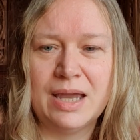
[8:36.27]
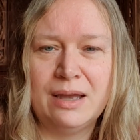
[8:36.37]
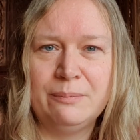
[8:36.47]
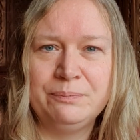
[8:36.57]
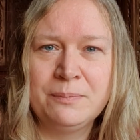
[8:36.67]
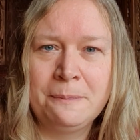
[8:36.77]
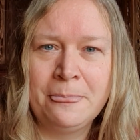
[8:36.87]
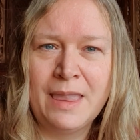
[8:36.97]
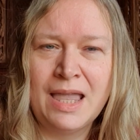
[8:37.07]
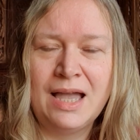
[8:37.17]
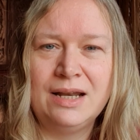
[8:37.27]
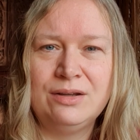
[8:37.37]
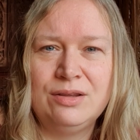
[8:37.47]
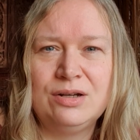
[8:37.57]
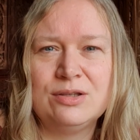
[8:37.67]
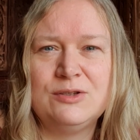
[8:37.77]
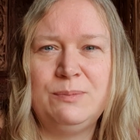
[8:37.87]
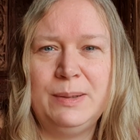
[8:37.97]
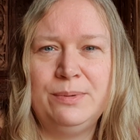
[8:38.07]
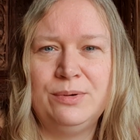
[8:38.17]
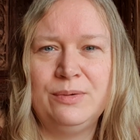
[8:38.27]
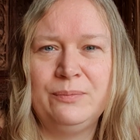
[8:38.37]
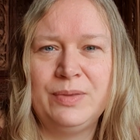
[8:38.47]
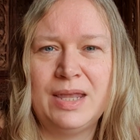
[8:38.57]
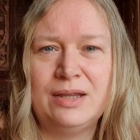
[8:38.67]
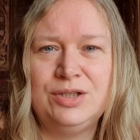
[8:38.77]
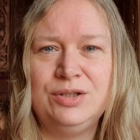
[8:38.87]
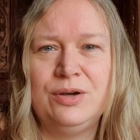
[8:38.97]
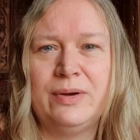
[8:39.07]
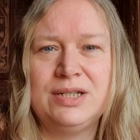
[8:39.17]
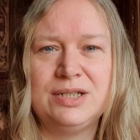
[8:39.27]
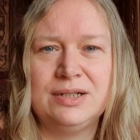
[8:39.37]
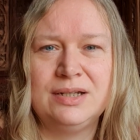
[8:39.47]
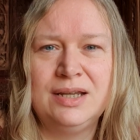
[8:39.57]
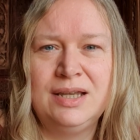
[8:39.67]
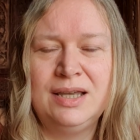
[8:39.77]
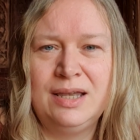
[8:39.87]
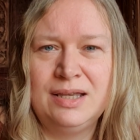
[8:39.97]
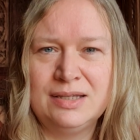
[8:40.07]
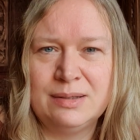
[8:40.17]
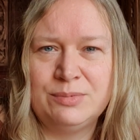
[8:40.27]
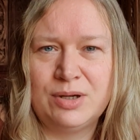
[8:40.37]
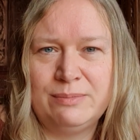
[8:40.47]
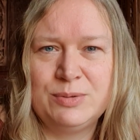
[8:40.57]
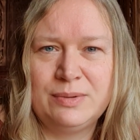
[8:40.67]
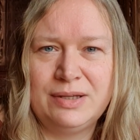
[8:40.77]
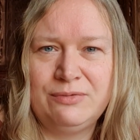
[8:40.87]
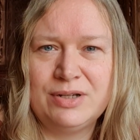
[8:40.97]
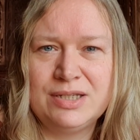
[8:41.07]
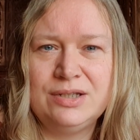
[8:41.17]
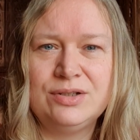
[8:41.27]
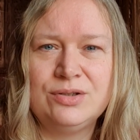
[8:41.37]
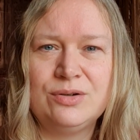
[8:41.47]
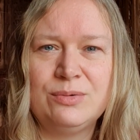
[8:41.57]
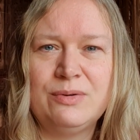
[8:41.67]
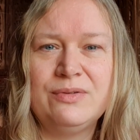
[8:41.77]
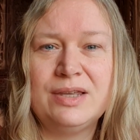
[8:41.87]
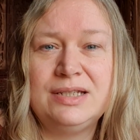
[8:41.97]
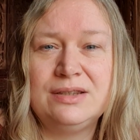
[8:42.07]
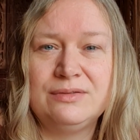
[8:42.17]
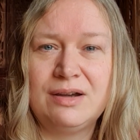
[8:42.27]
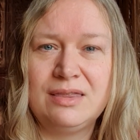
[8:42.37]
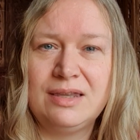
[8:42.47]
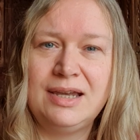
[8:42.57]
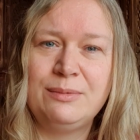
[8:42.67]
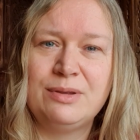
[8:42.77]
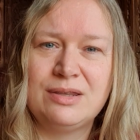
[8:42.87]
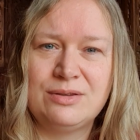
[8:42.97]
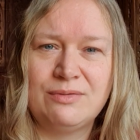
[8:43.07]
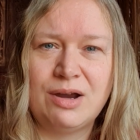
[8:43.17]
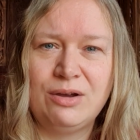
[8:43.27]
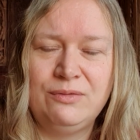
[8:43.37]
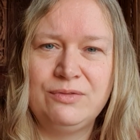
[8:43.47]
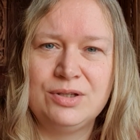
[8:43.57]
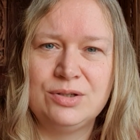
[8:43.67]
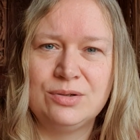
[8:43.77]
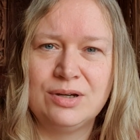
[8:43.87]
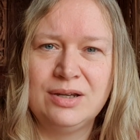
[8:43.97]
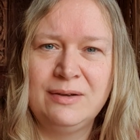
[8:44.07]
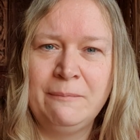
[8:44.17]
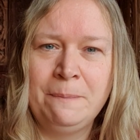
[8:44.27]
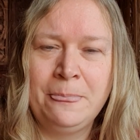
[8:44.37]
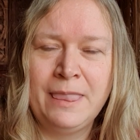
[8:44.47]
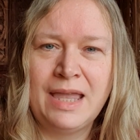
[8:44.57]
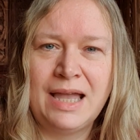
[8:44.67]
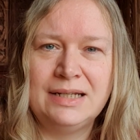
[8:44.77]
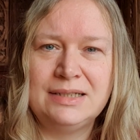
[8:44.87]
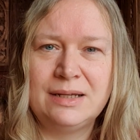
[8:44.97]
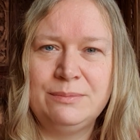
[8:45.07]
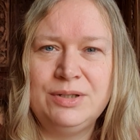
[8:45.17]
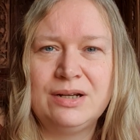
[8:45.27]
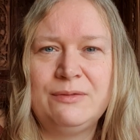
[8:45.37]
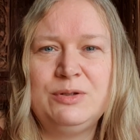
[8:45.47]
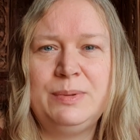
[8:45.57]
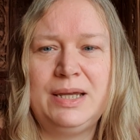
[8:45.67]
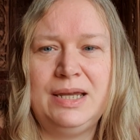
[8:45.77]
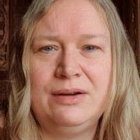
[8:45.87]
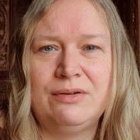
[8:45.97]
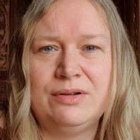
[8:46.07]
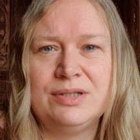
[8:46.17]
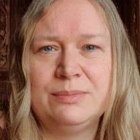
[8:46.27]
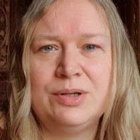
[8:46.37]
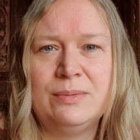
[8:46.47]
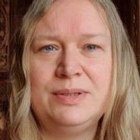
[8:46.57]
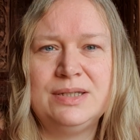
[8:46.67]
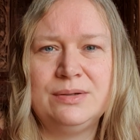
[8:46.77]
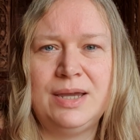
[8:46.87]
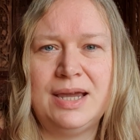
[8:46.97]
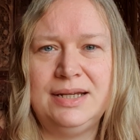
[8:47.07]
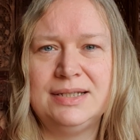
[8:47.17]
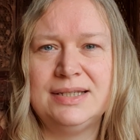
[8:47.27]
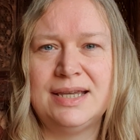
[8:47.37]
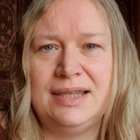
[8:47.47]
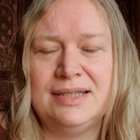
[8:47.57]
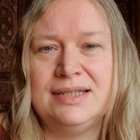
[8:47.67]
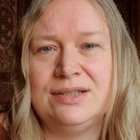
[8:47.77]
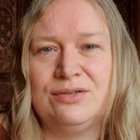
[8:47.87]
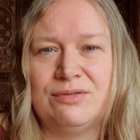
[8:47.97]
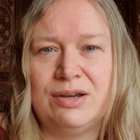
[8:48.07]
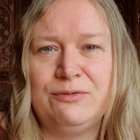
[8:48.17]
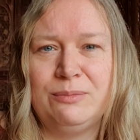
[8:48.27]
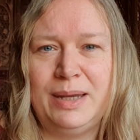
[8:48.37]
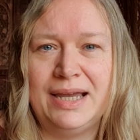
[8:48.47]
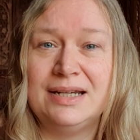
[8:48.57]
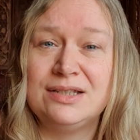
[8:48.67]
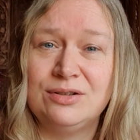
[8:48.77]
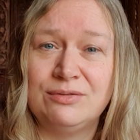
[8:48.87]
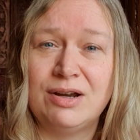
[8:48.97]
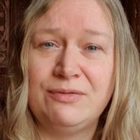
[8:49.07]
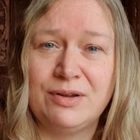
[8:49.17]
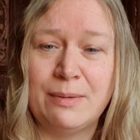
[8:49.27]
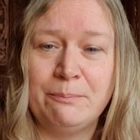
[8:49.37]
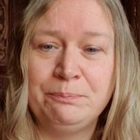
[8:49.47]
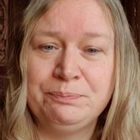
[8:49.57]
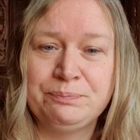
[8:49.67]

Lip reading: I know that lots of people do question sometimes when they've rescued a dog, whether they did the right thing, whether the right home for the dog. And you don't have to be a hero. Sometimes it's okay to say this is not right for me and it's not right for them.